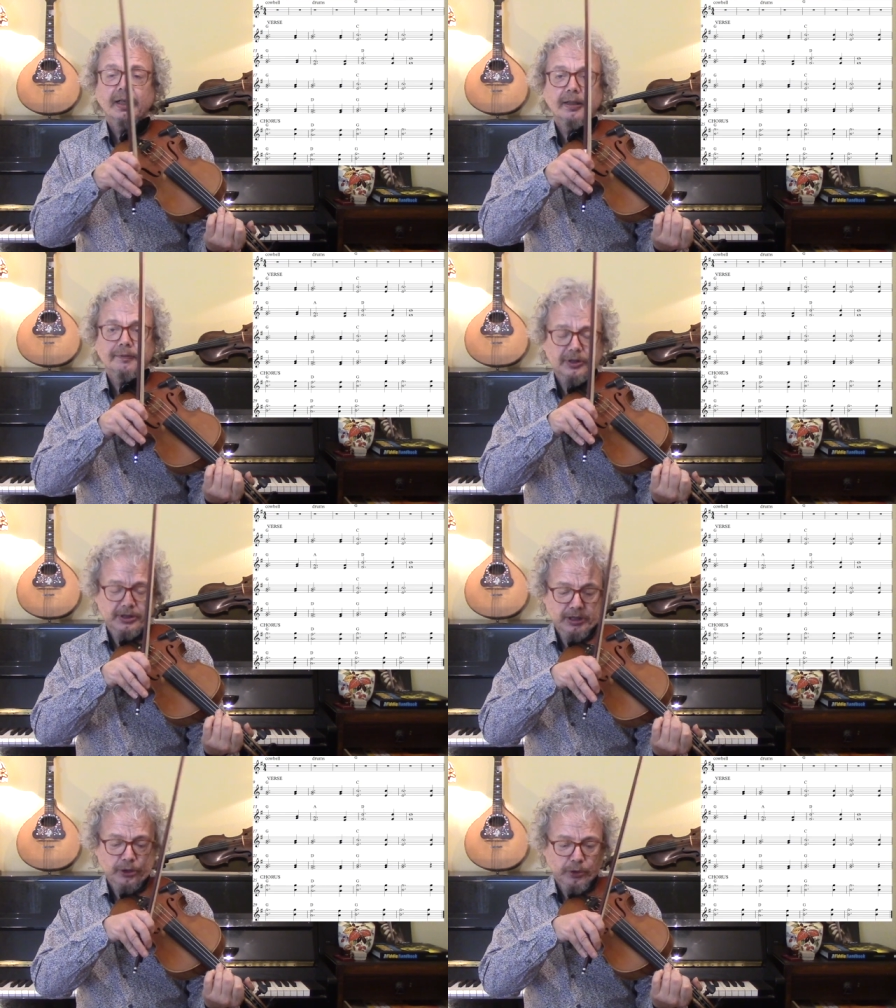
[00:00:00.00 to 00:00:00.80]
and for the
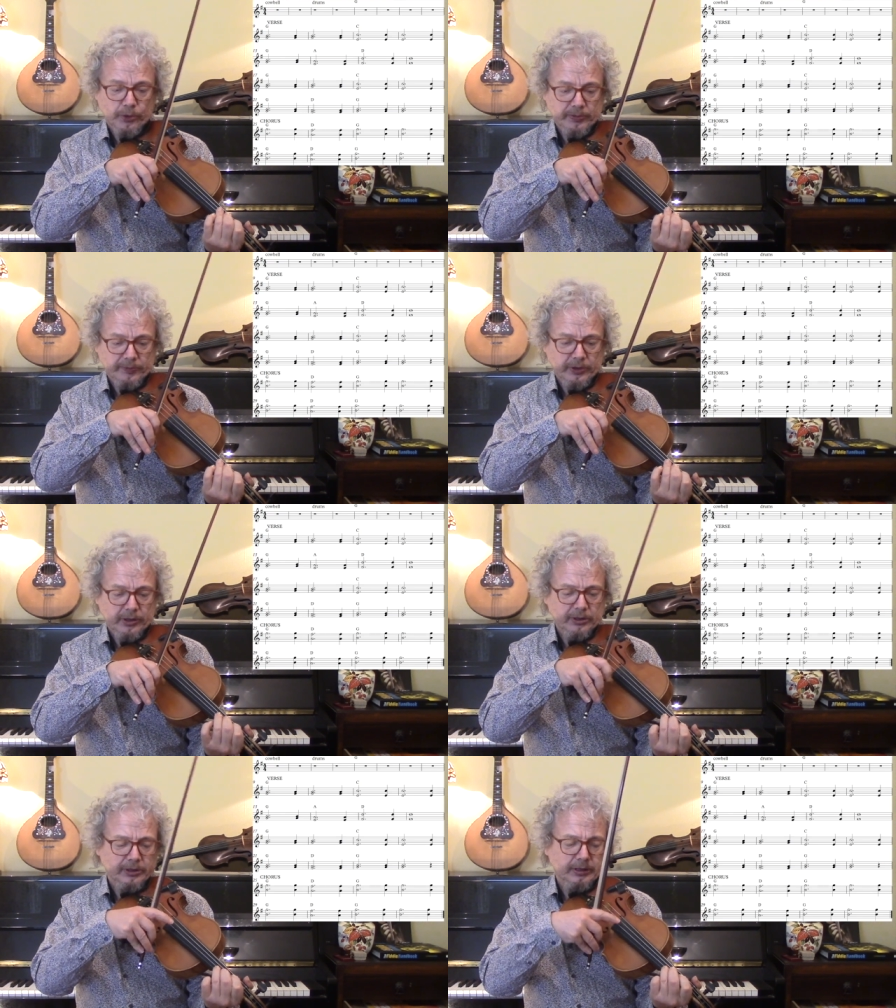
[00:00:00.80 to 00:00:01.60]
D chord, we've
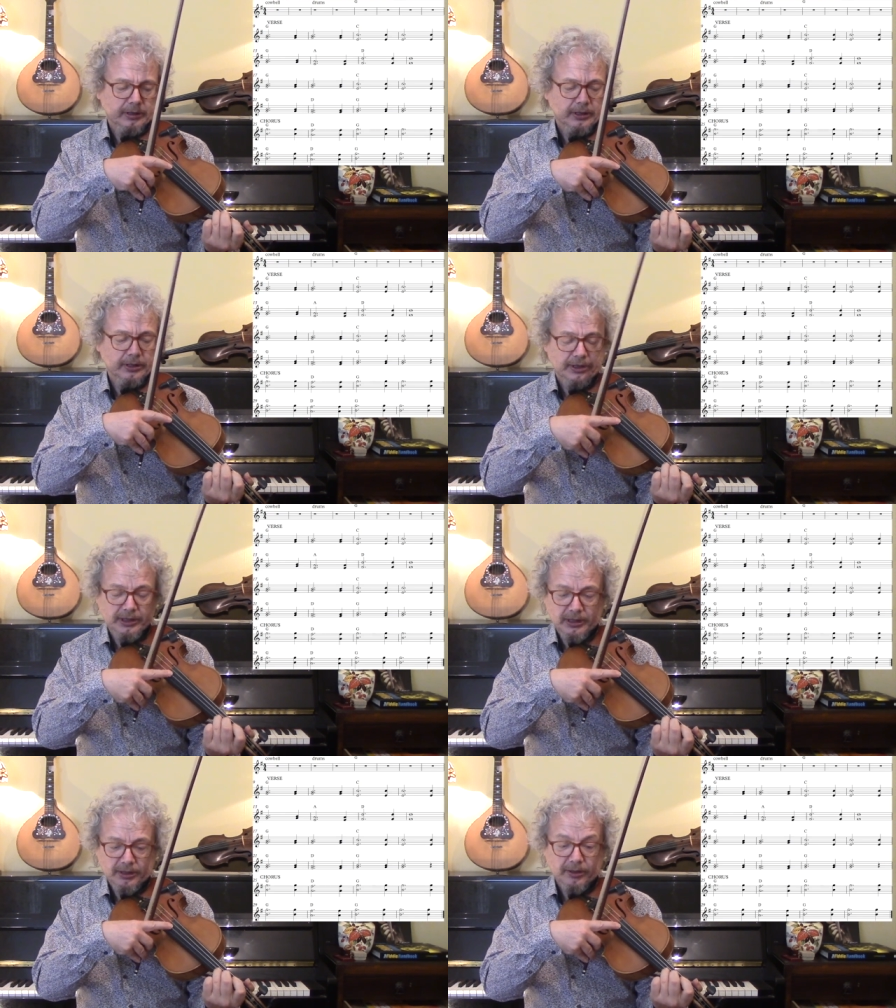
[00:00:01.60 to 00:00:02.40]
got a
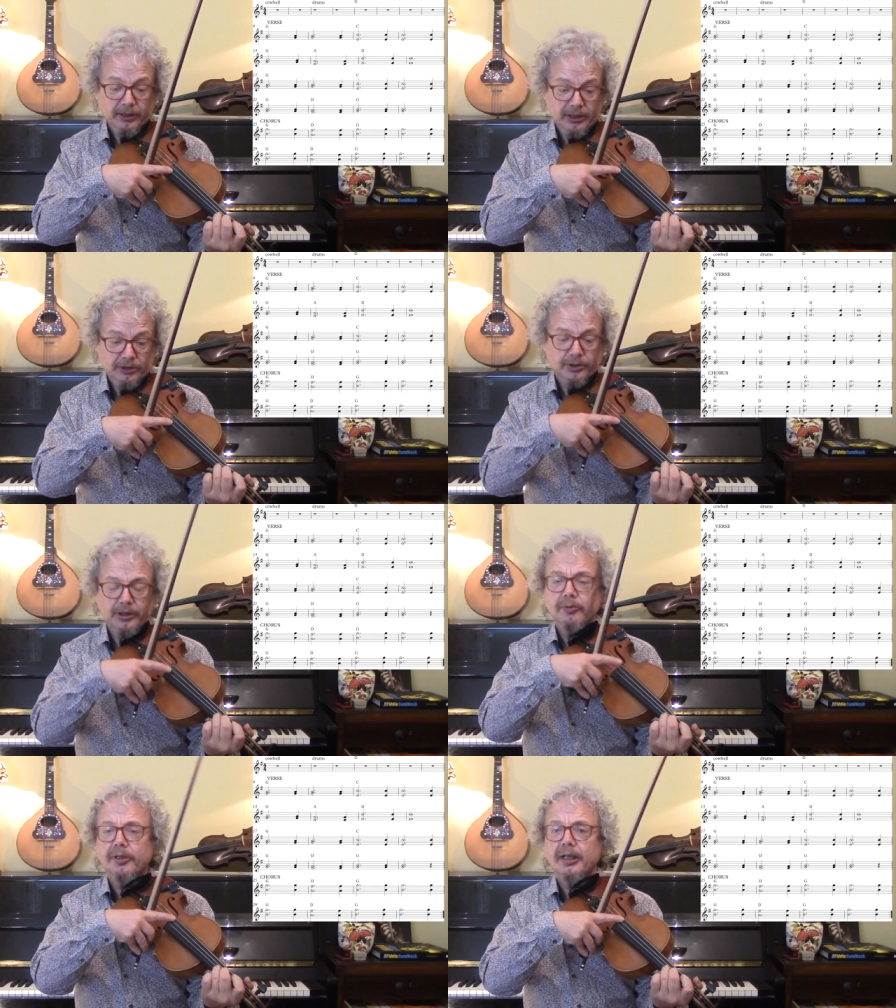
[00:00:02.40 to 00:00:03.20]
D on the A
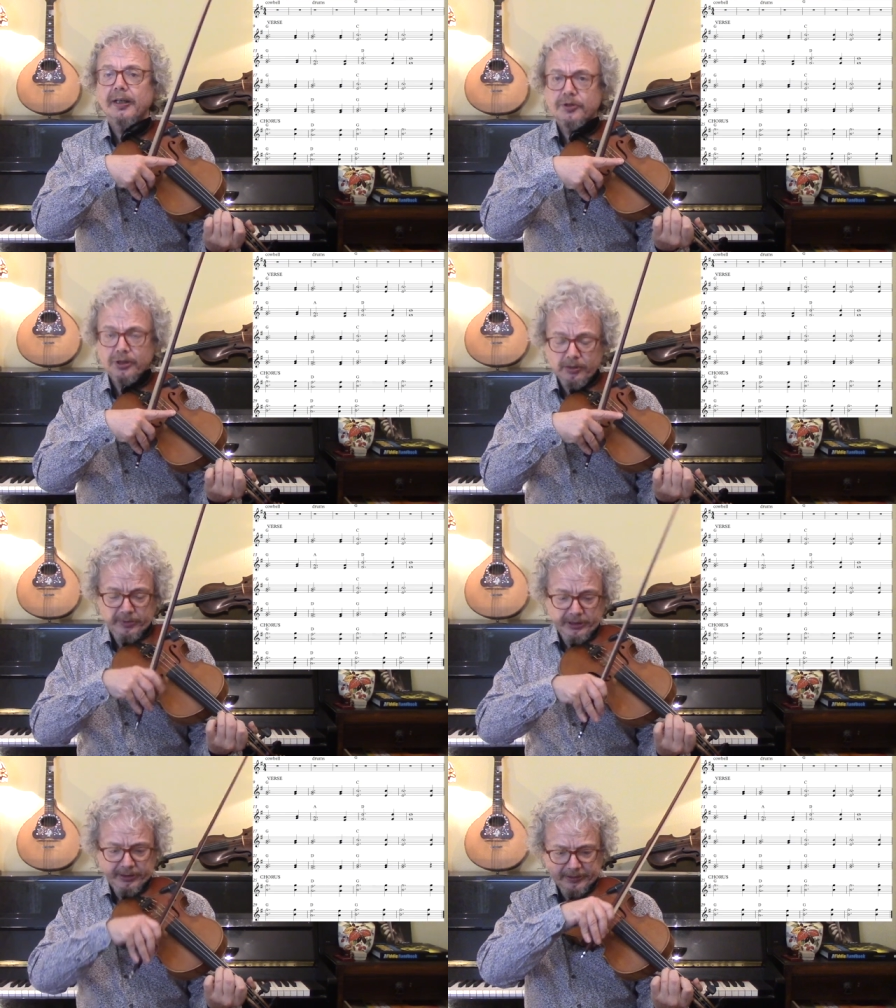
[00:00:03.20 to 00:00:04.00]
string with an F sharp
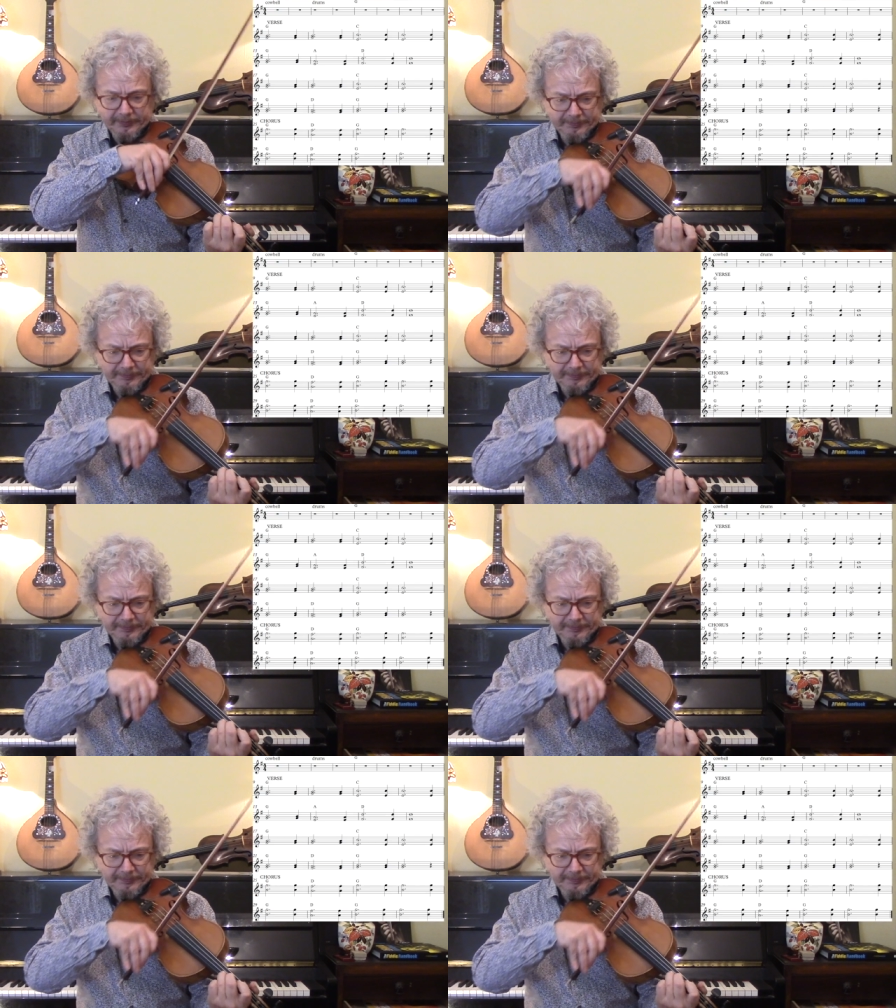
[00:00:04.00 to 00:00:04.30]
below it.